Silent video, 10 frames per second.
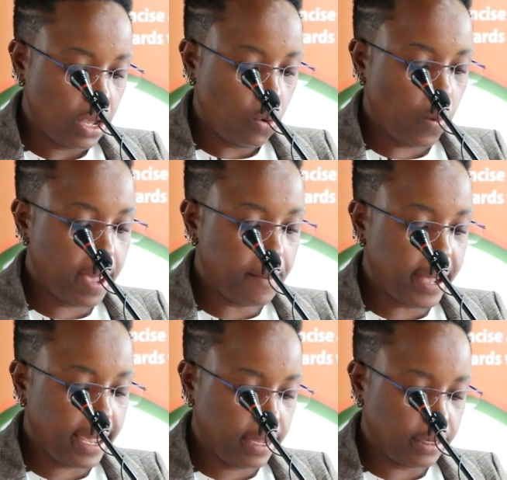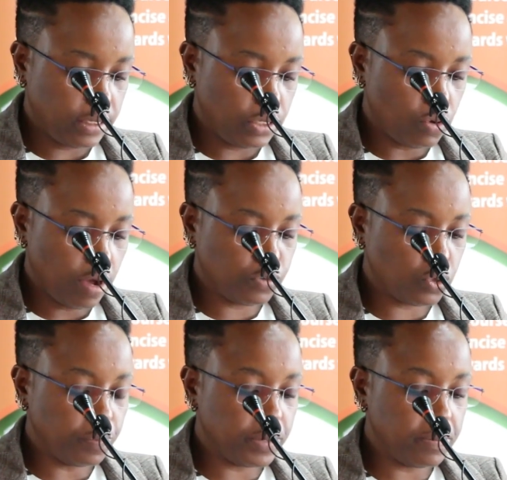whereby you have
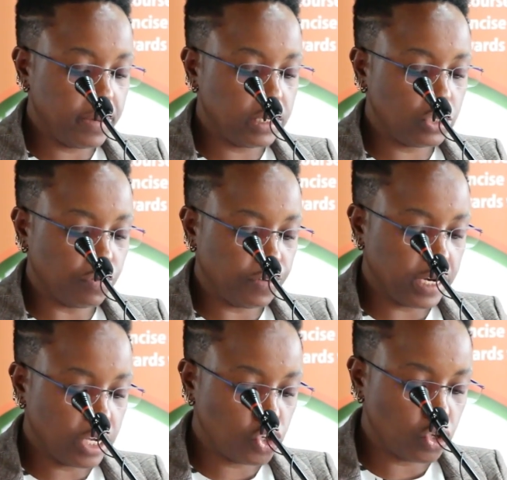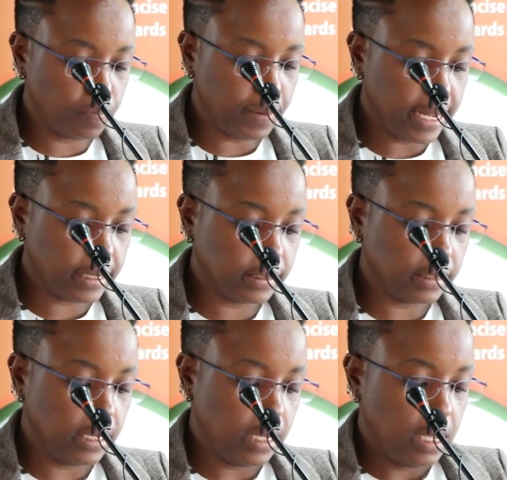to implement your financial plan.
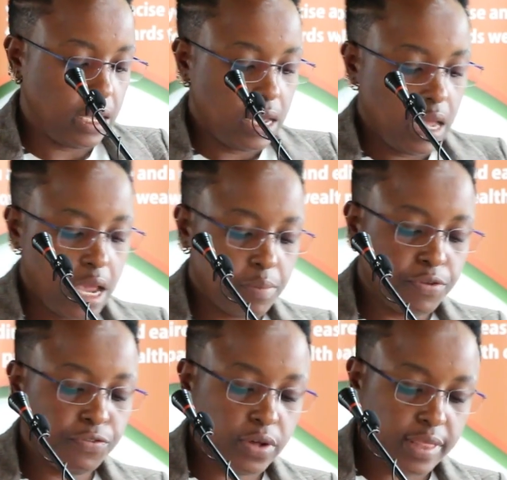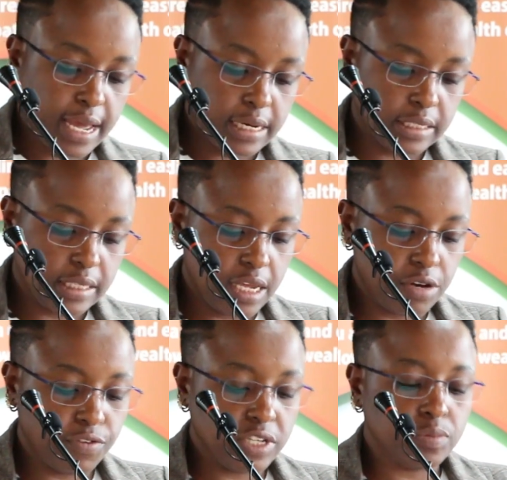And before that, the
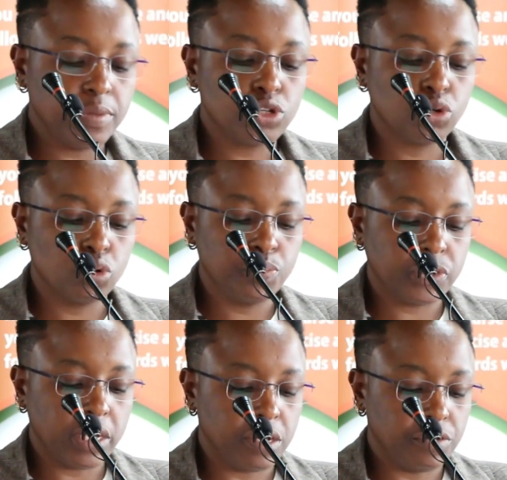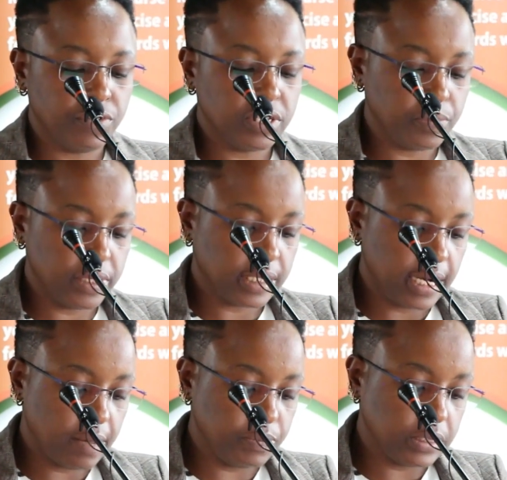investment groups and investment
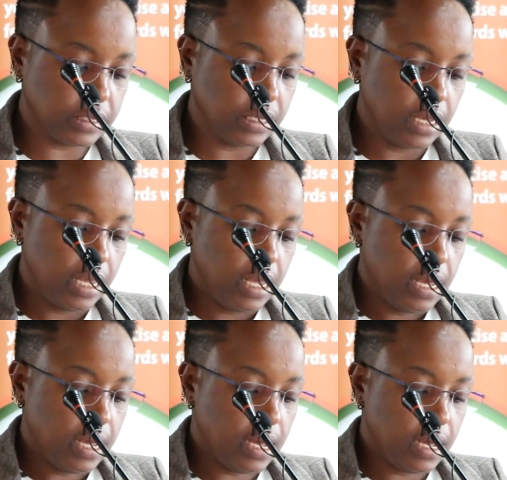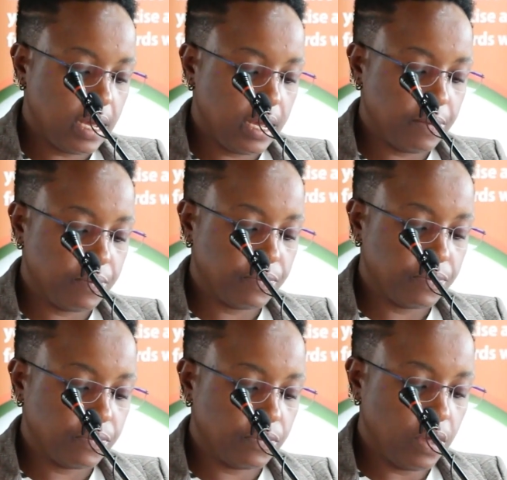clubs.
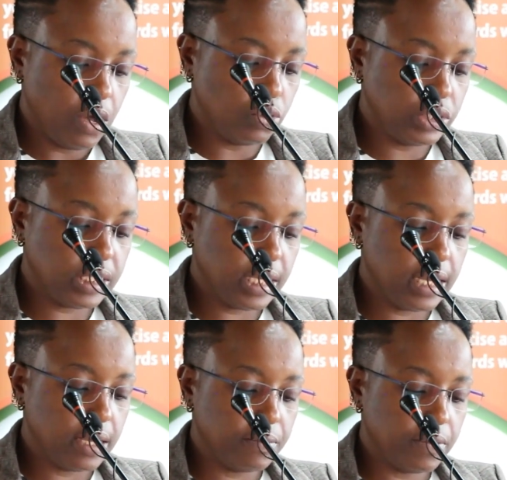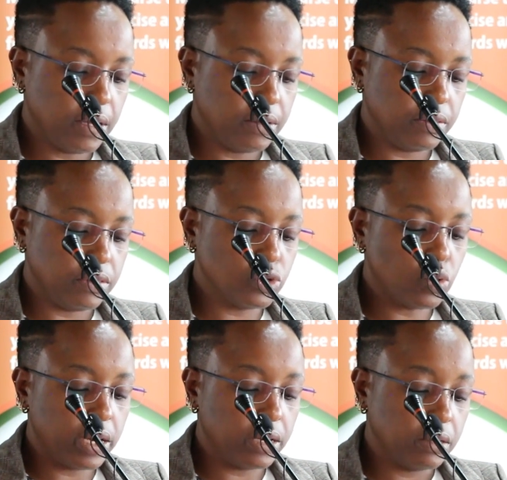I would say this
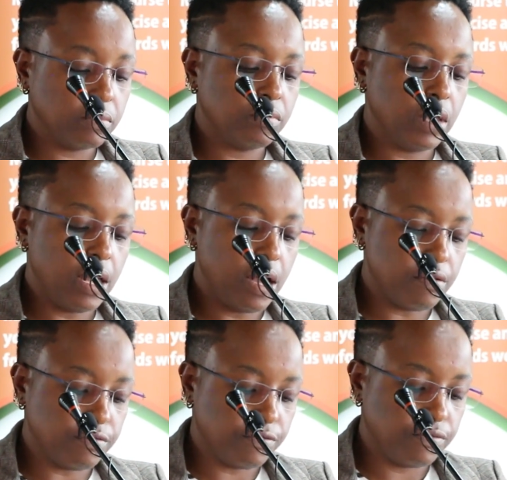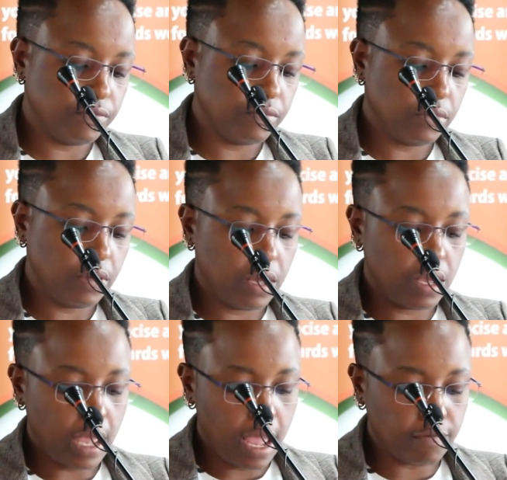one
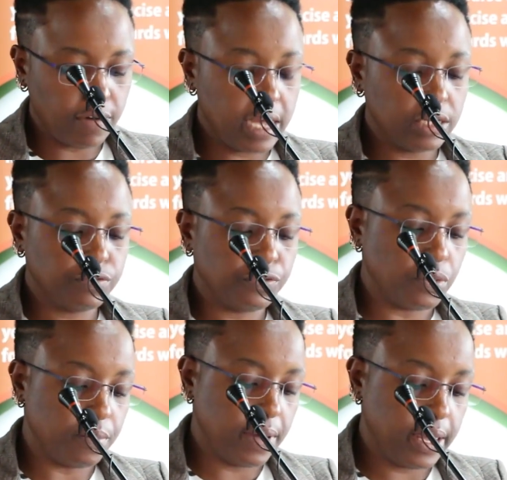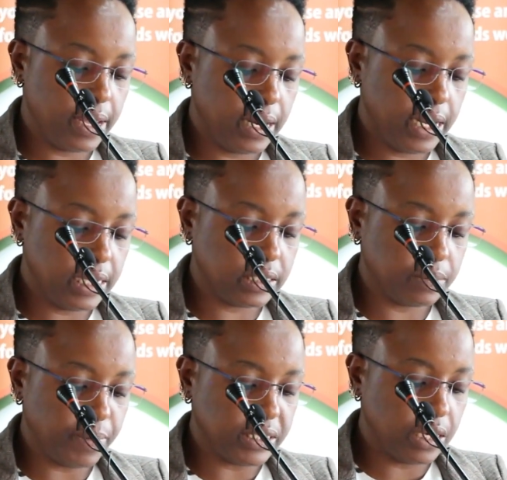I've learned from my late
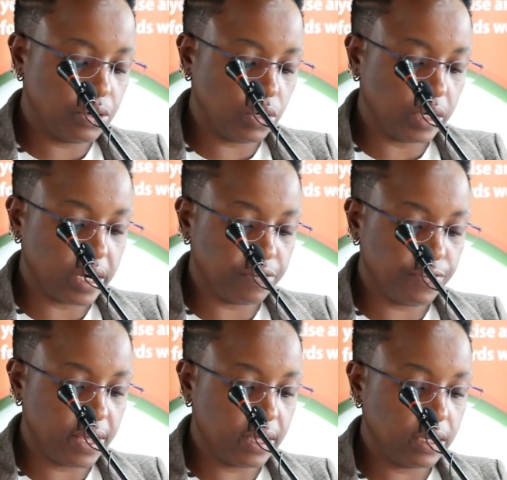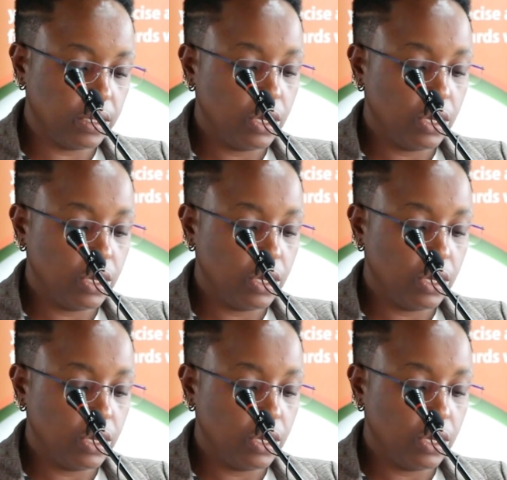paternal grandfather,